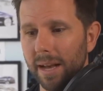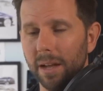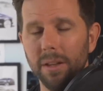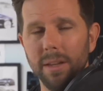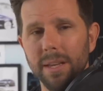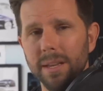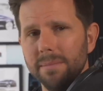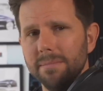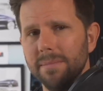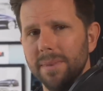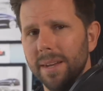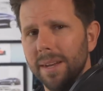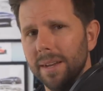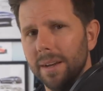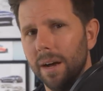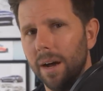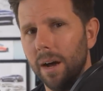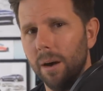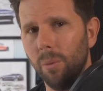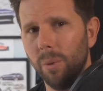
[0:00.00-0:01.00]
tell him
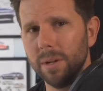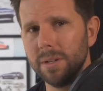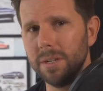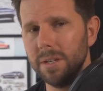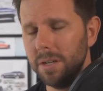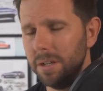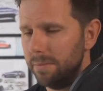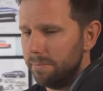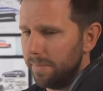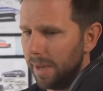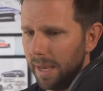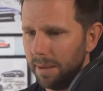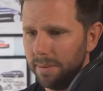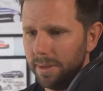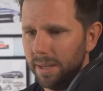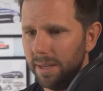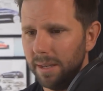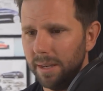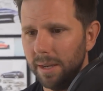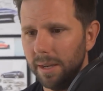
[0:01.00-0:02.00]
uh, what to do.
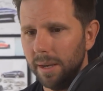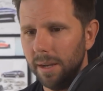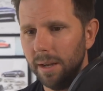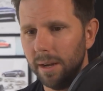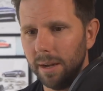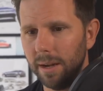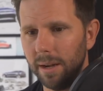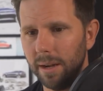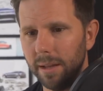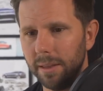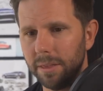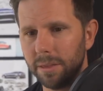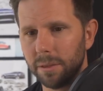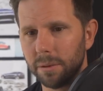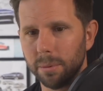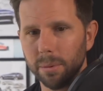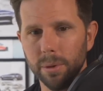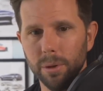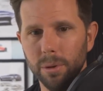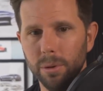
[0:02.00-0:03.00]
Maybe uh,
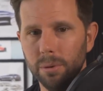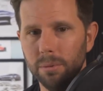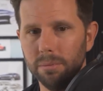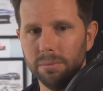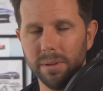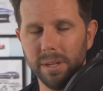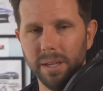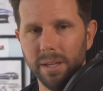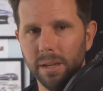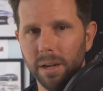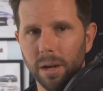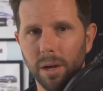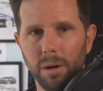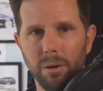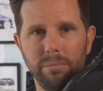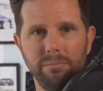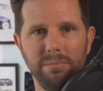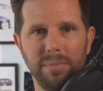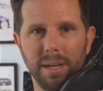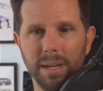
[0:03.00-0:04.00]
through you
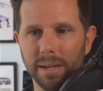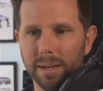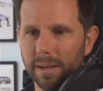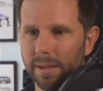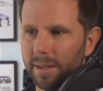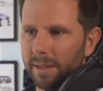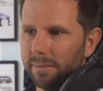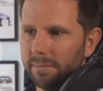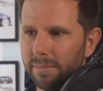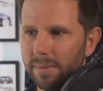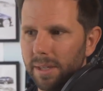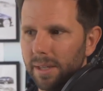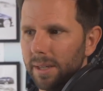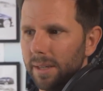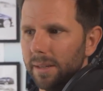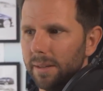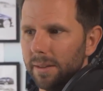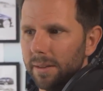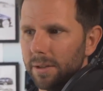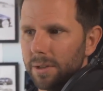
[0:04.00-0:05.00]
know uh, uh,
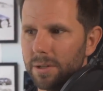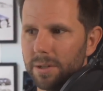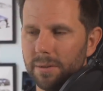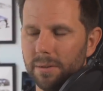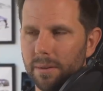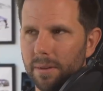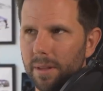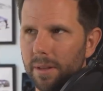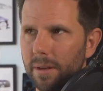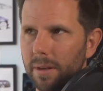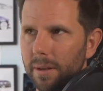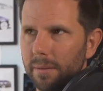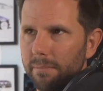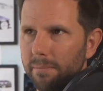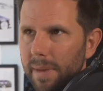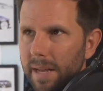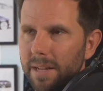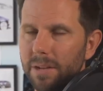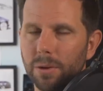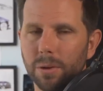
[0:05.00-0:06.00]
the the
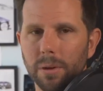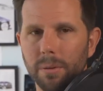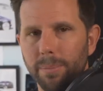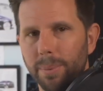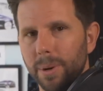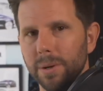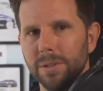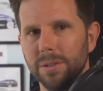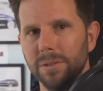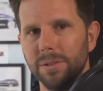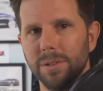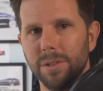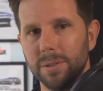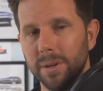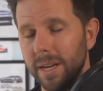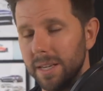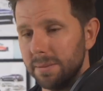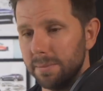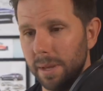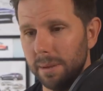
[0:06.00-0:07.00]
mental and personal
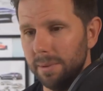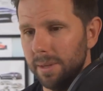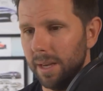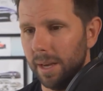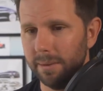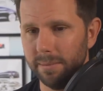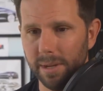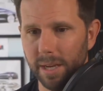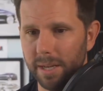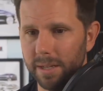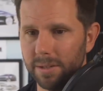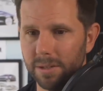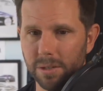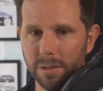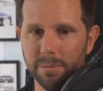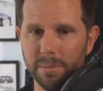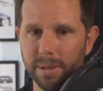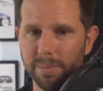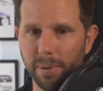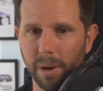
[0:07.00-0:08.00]
stress. Maybe I, I
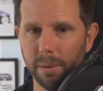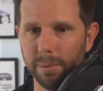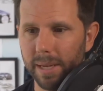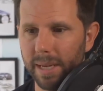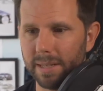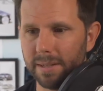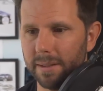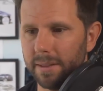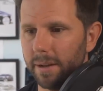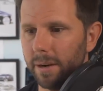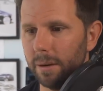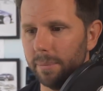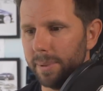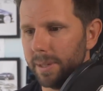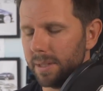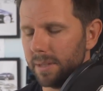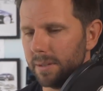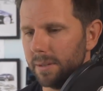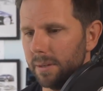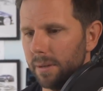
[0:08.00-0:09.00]
assume he probably has a
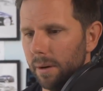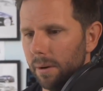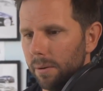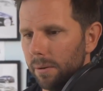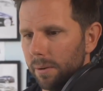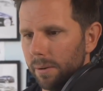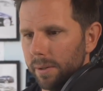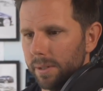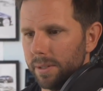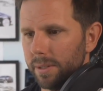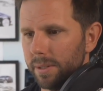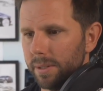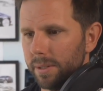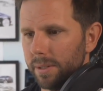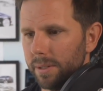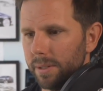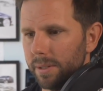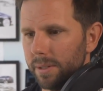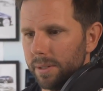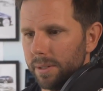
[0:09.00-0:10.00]
therapist. Or, or so.
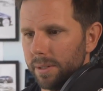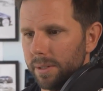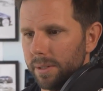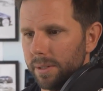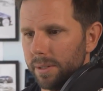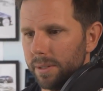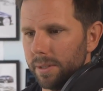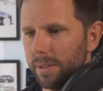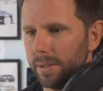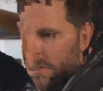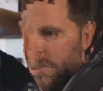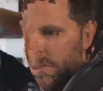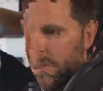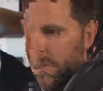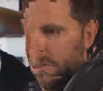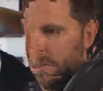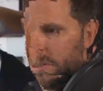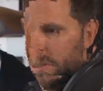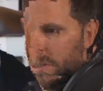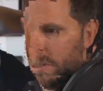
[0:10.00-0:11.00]
so,
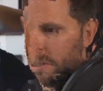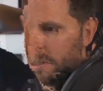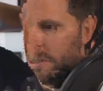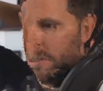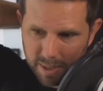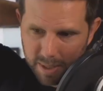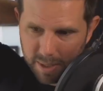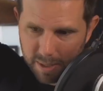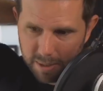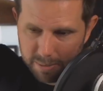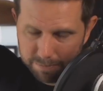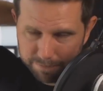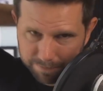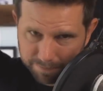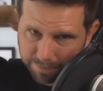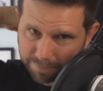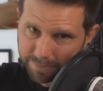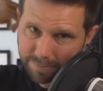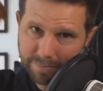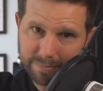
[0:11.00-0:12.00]
yeah, I don't know.
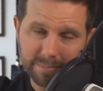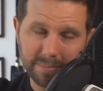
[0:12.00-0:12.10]
Um,